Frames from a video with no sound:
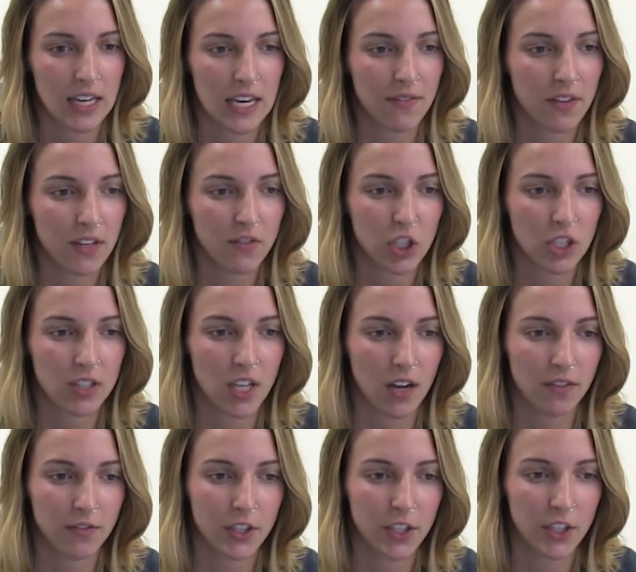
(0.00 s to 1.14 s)
Even if she is
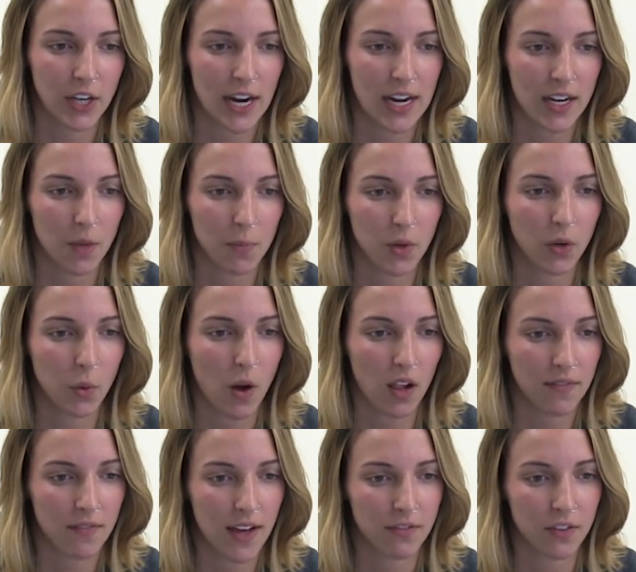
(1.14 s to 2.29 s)
young for her grade and would
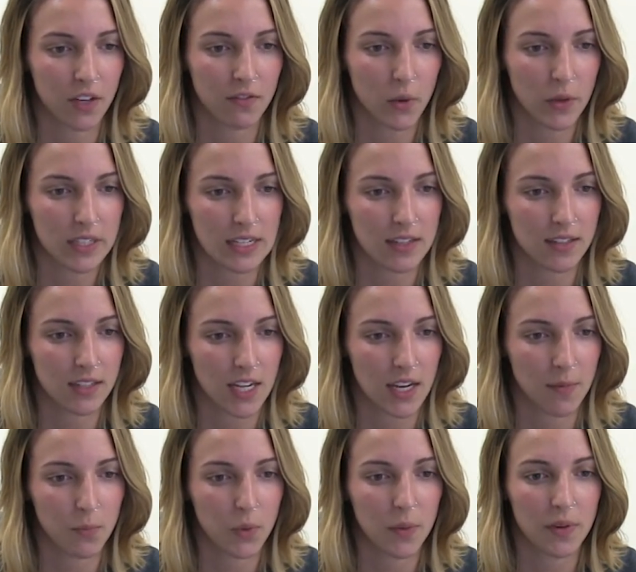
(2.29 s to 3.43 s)
qualify for a 14s
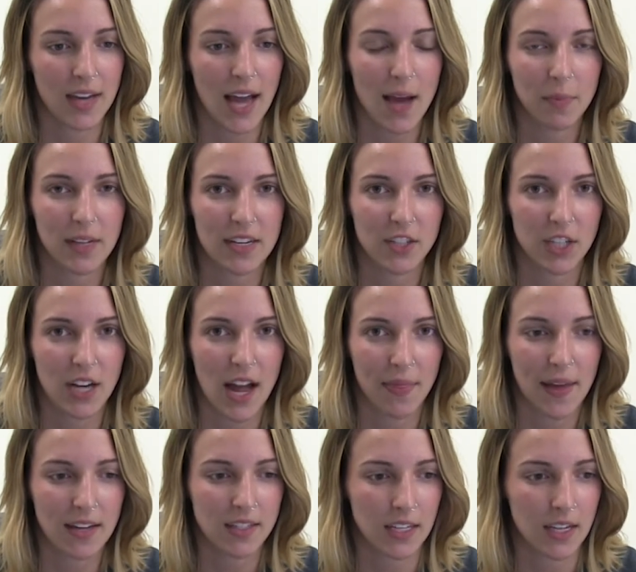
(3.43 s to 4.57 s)
team, we would not place her on
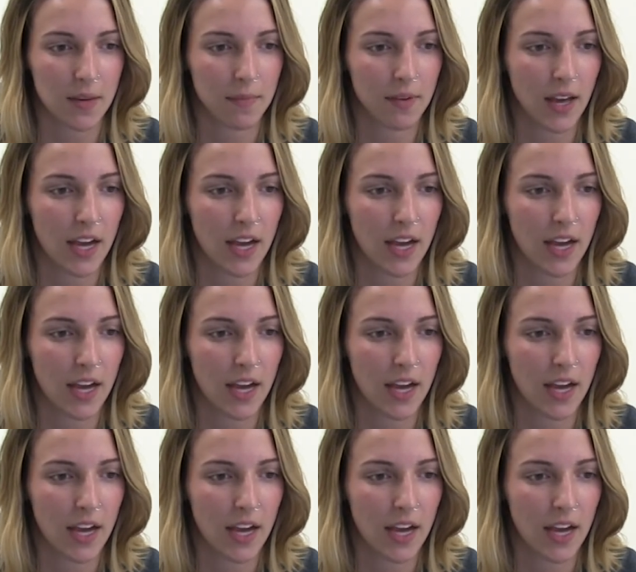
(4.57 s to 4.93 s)
that team,